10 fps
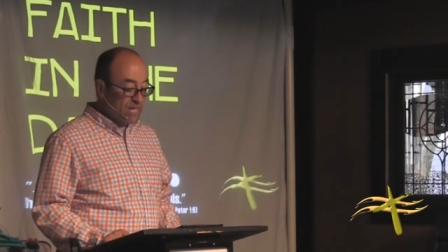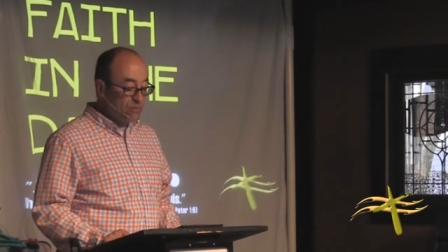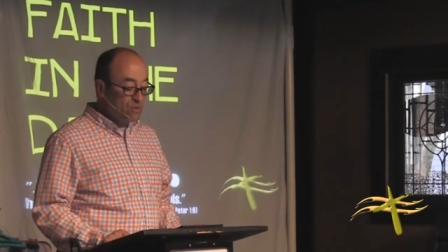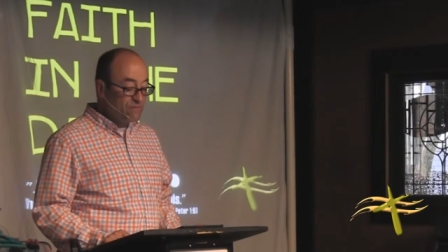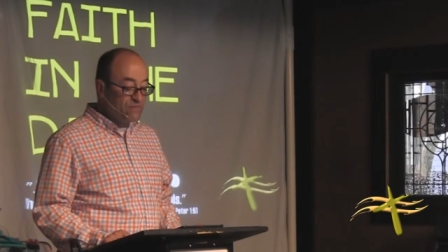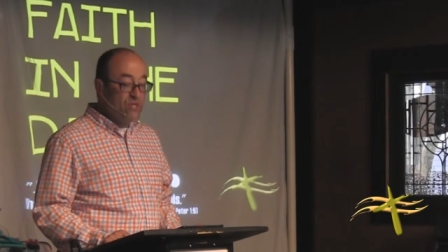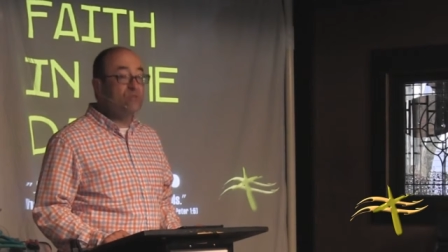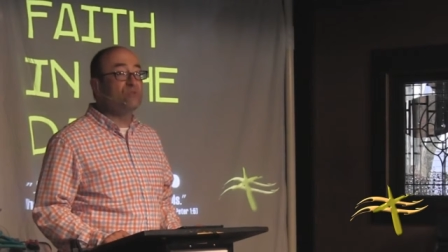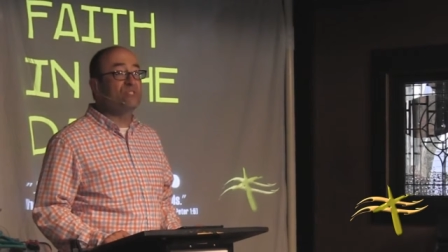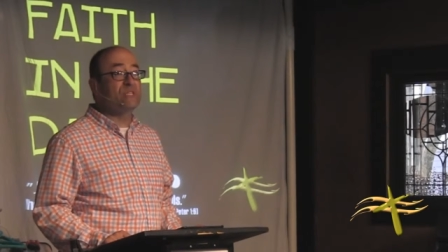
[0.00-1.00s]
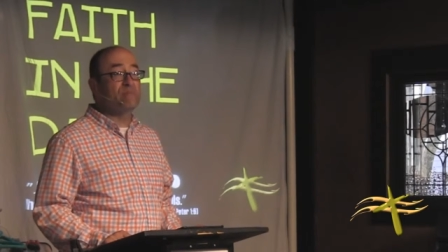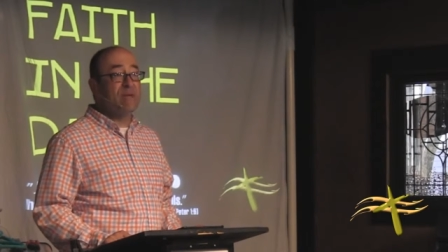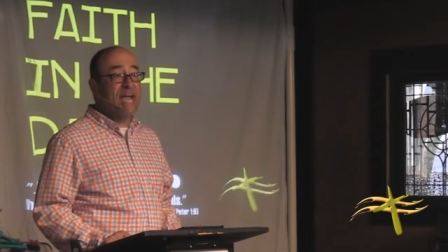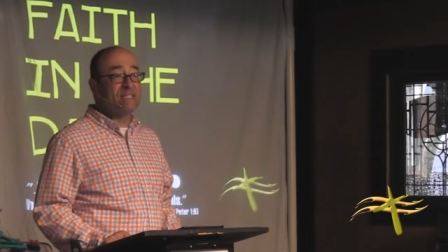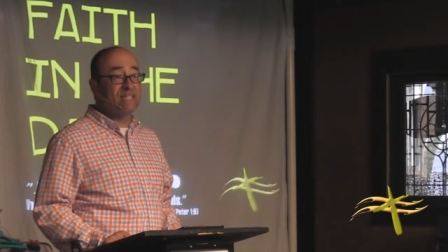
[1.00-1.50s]
They refuse to
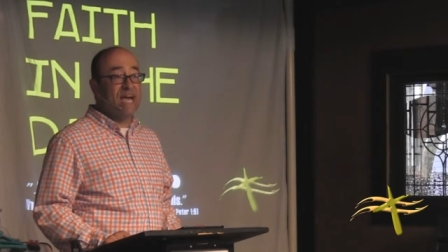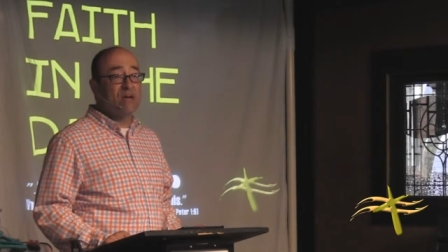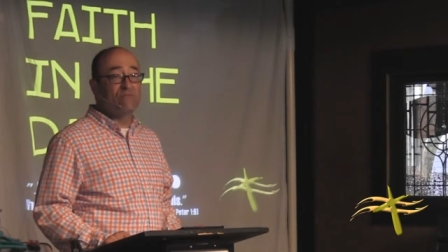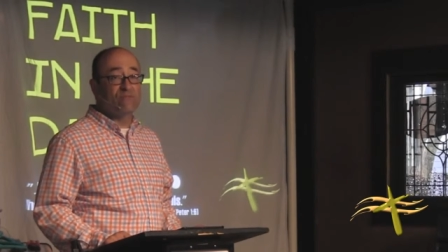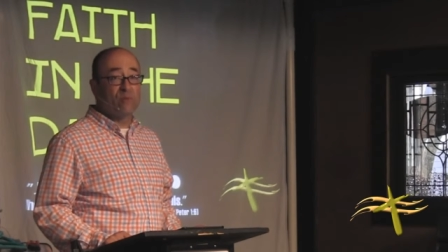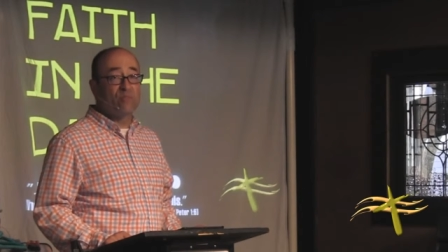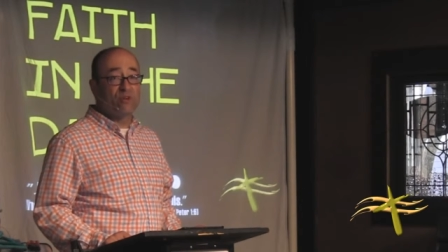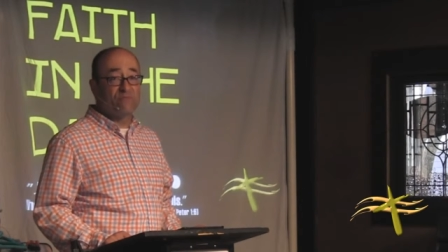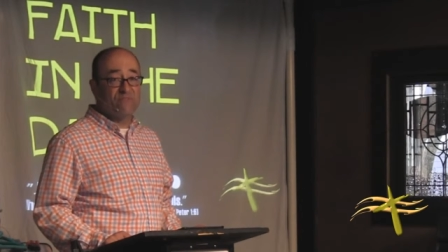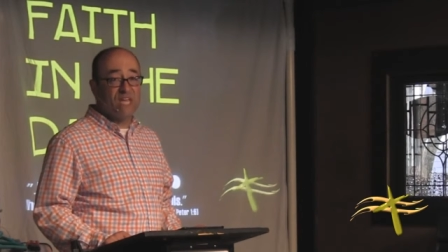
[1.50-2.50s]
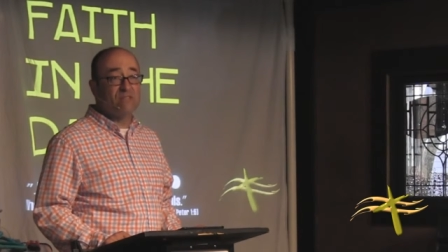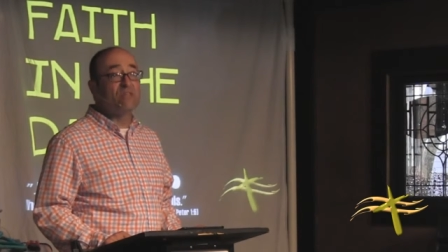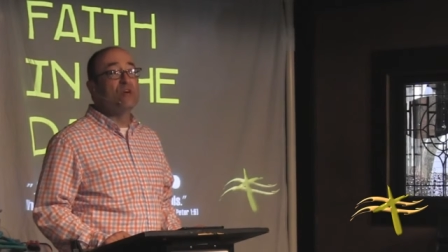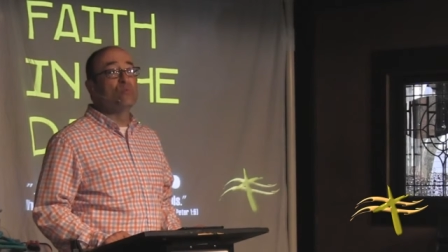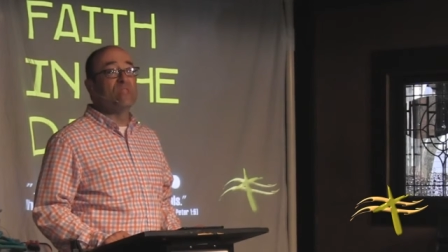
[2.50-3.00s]
back down from their faith